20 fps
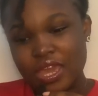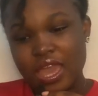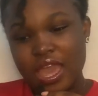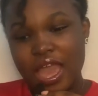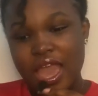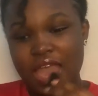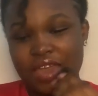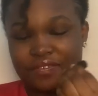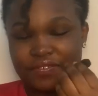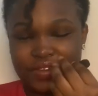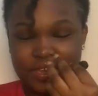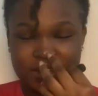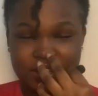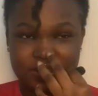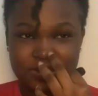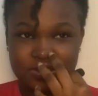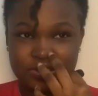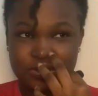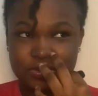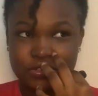I've
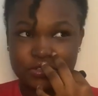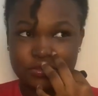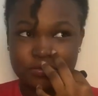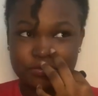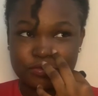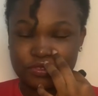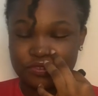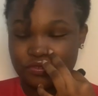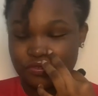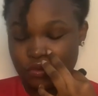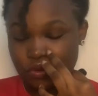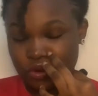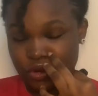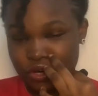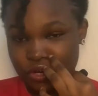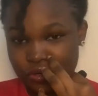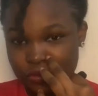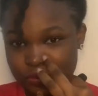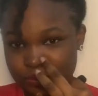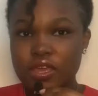answered
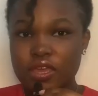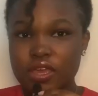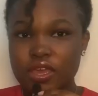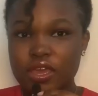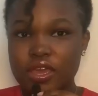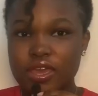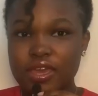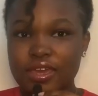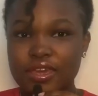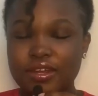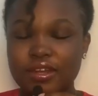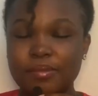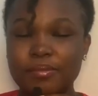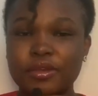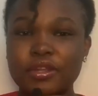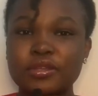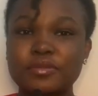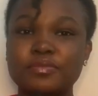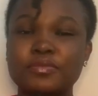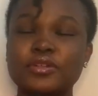before, and I'm
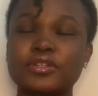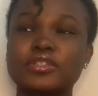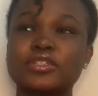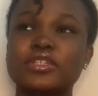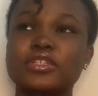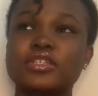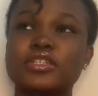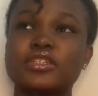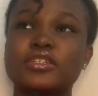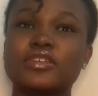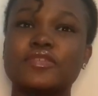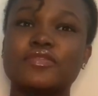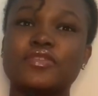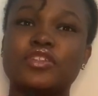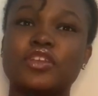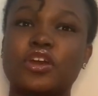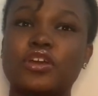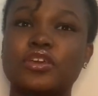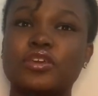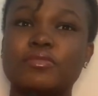gonna put the list of the
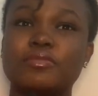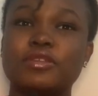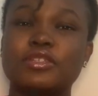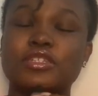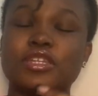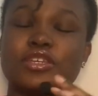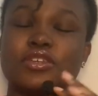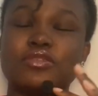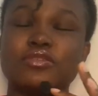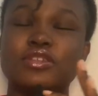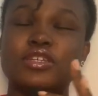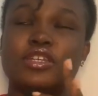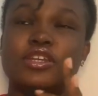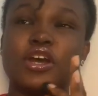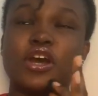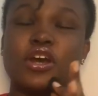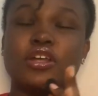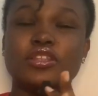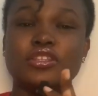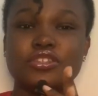documents that you need
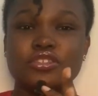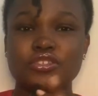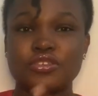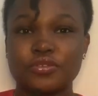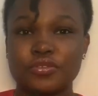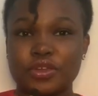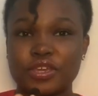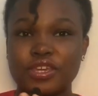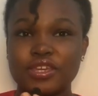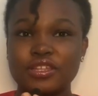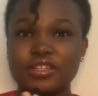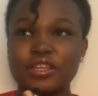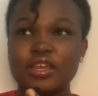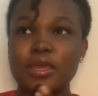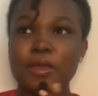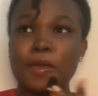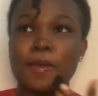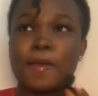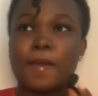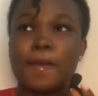on the screen,
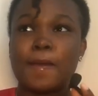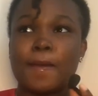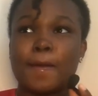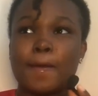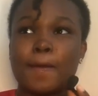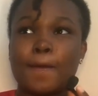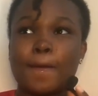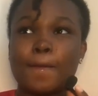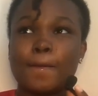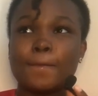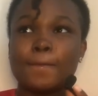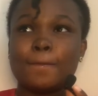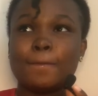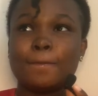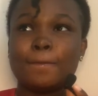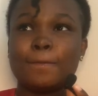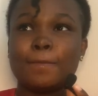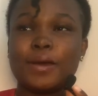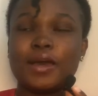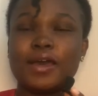
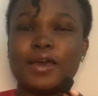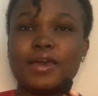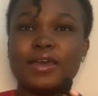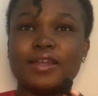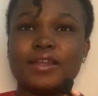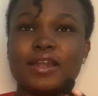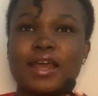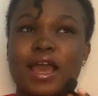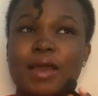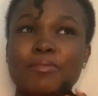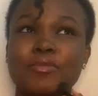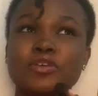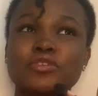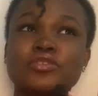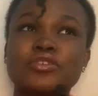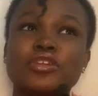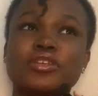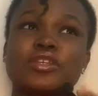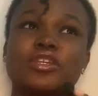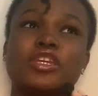but I'm
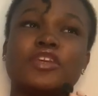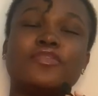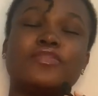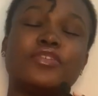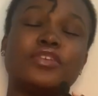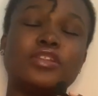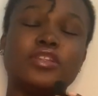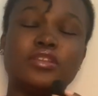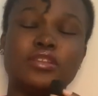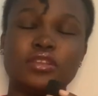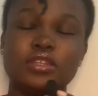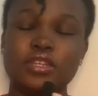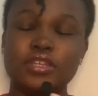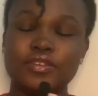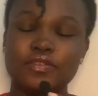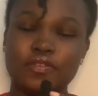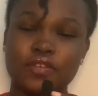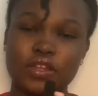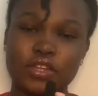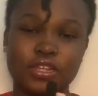also gonna
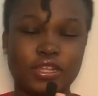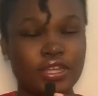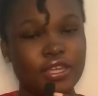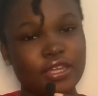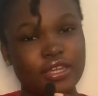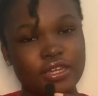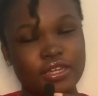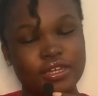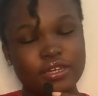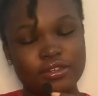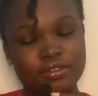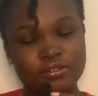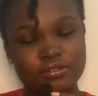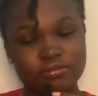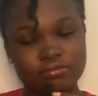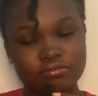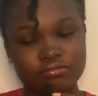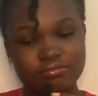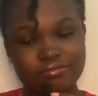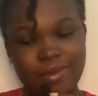leave a link
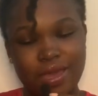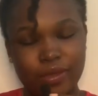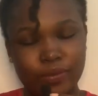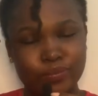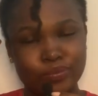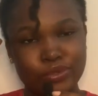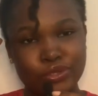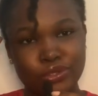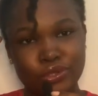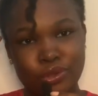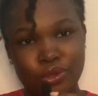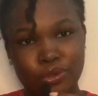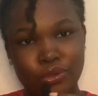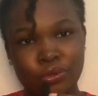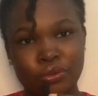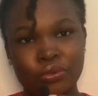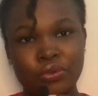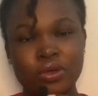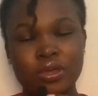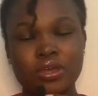up
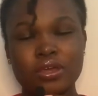above